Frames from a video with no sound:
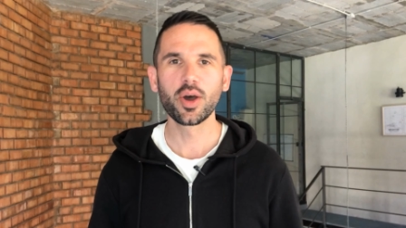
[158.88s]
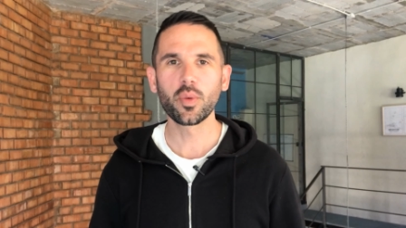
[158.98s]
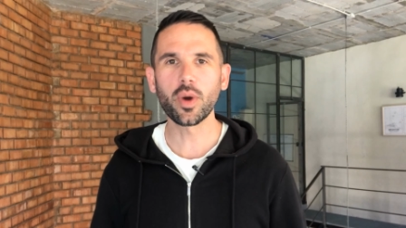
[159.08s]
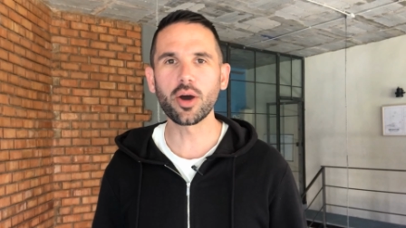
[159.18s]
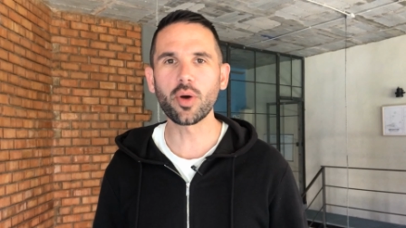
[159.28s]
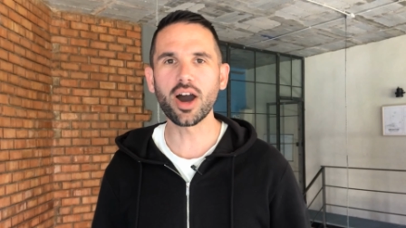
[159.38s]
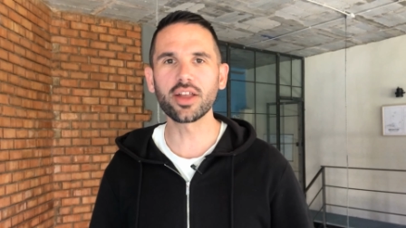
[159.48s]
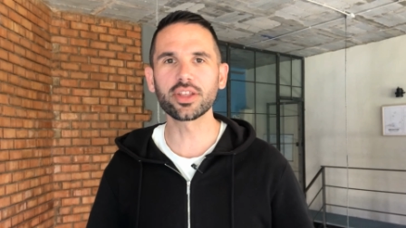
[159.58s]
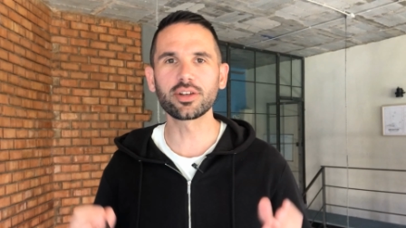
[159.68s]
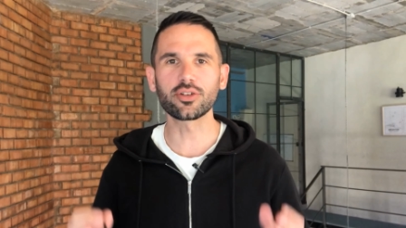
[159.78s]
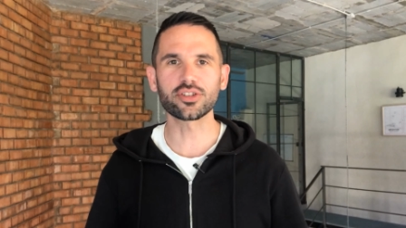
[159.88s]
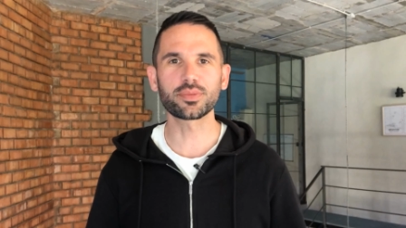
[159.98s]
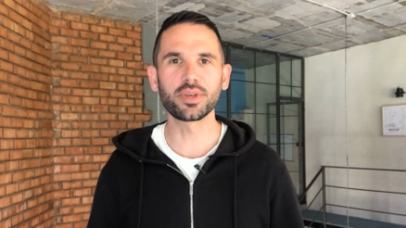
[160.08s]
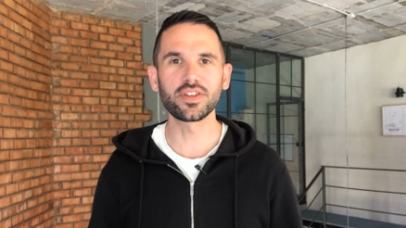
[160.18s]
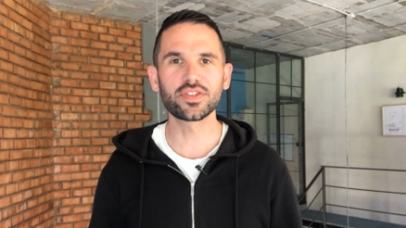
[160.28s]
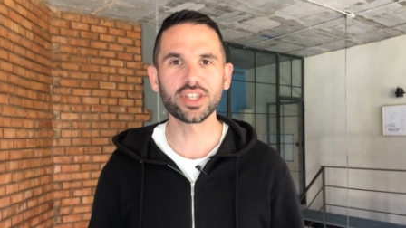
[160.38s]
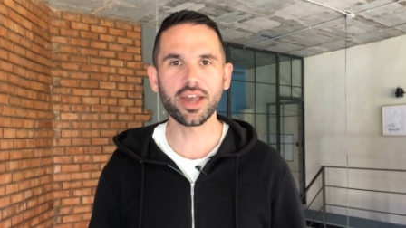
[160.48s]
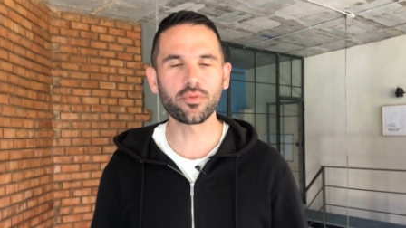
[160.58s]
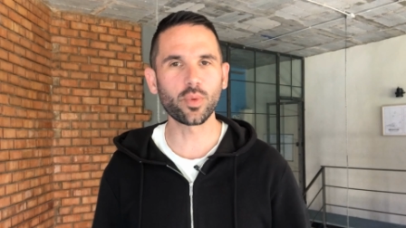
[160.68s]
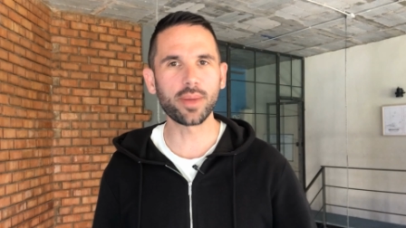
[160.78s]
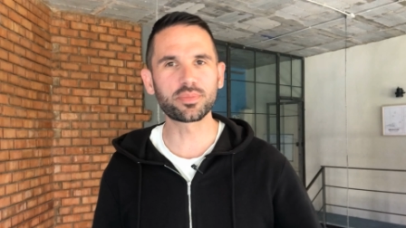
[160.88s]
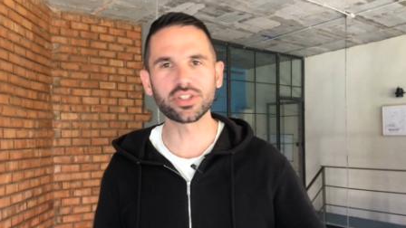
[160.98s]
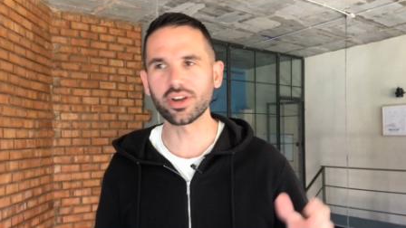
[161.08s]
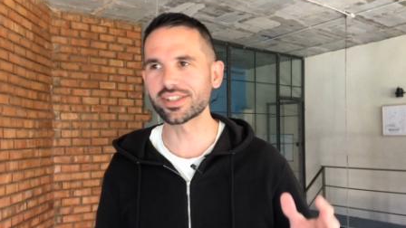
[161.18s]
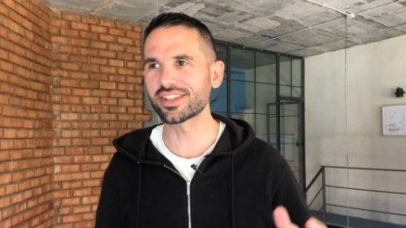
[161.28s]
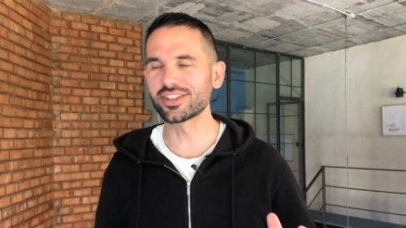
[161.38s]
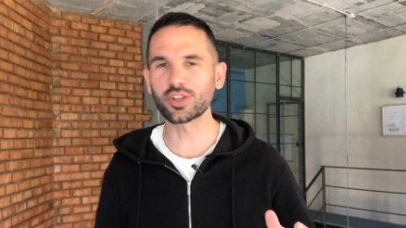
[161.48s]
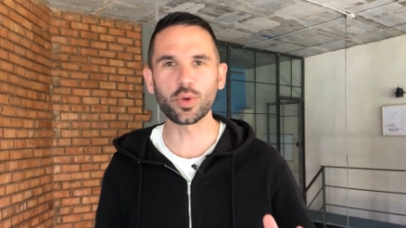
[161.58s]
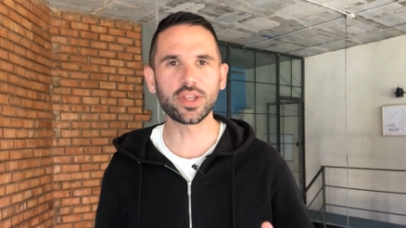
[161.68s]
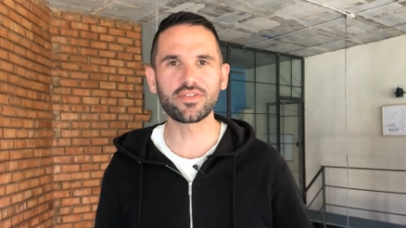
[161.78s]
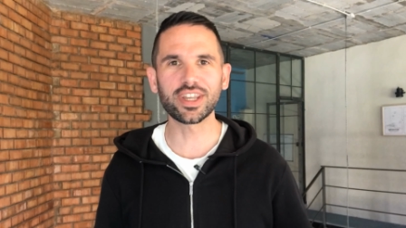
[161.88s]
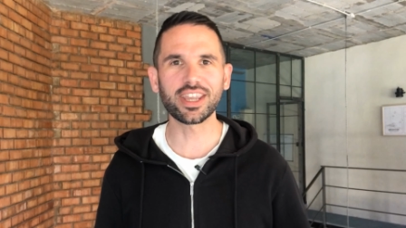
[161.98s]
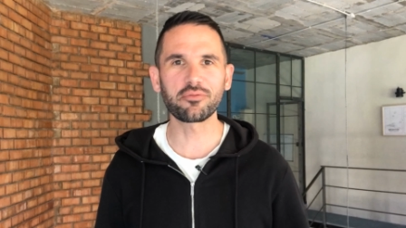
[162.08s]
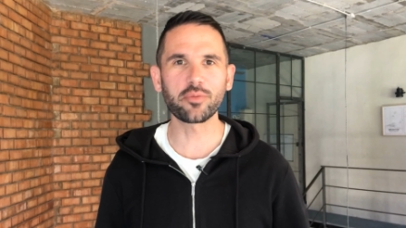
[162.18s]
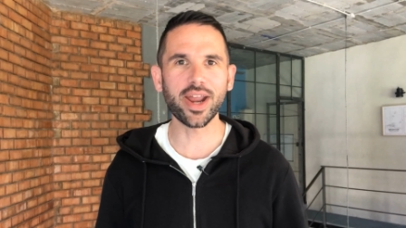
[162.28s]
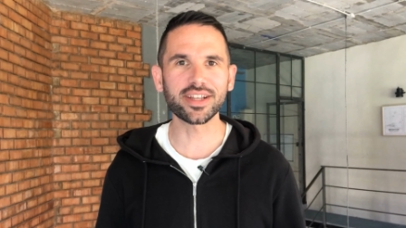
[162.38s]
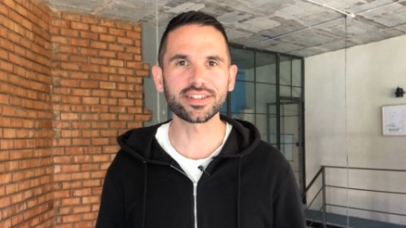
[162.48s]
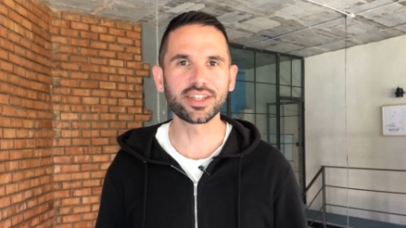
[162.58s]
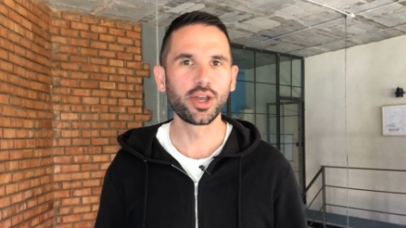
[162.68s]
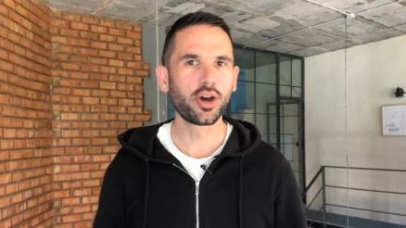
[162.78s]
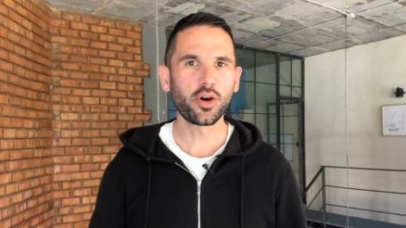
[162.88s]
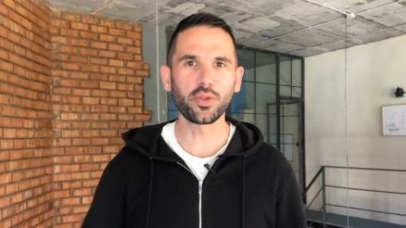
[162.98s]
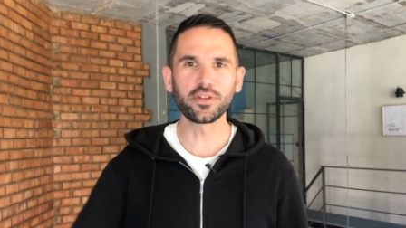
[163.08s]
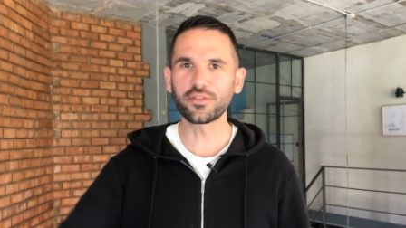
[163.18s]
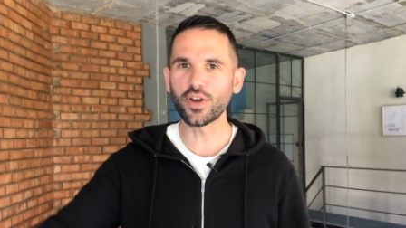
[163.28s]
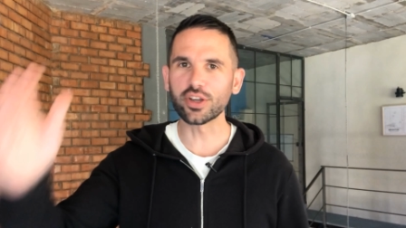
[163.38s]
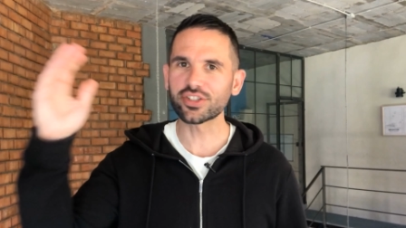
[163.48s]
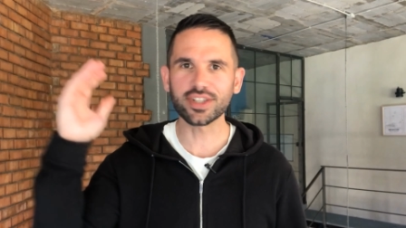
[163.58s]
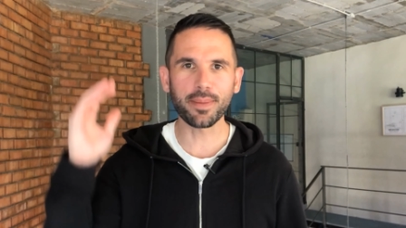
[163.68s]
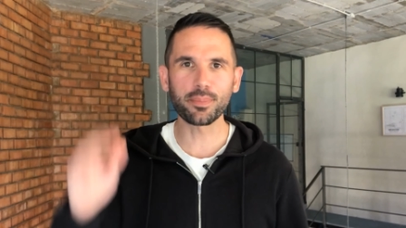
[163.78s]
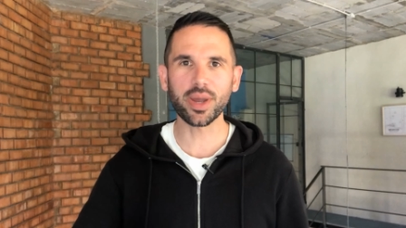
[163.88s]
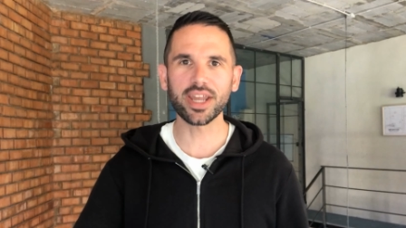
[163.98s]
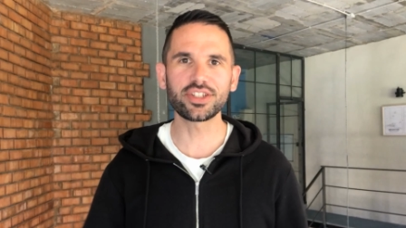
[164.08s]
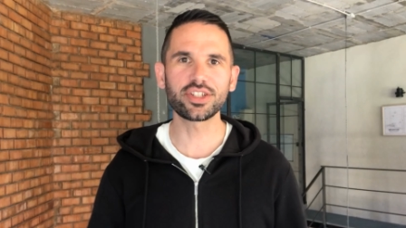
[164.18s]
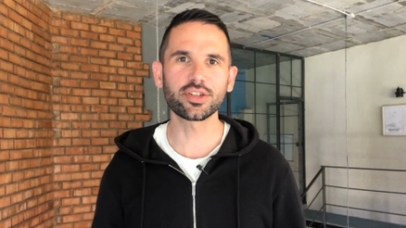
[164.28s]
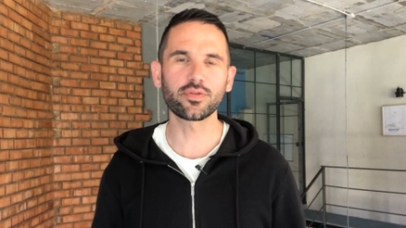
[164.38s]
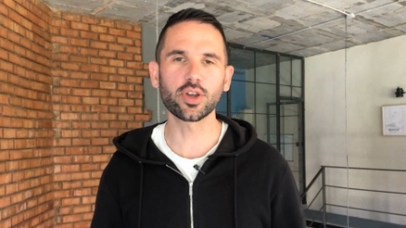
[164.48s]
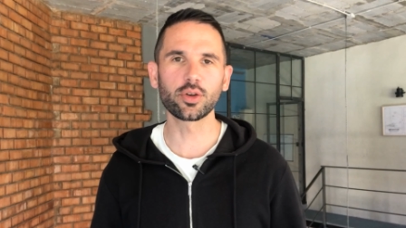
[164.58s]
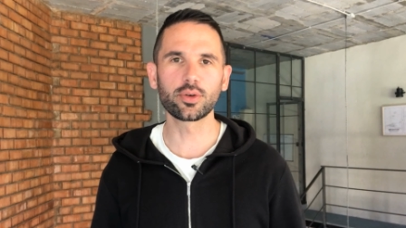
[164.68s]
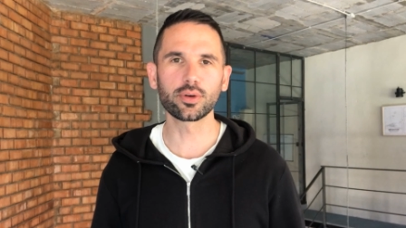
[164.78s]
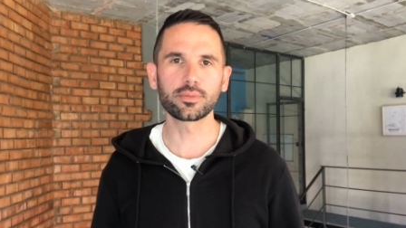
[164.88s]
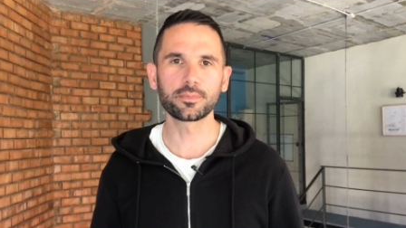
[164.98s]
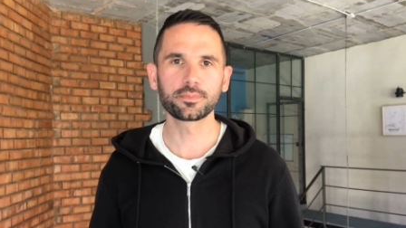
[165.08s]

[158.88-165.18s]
while other locksmiths have websites that don't even get ranked on the first 10 pages of Google?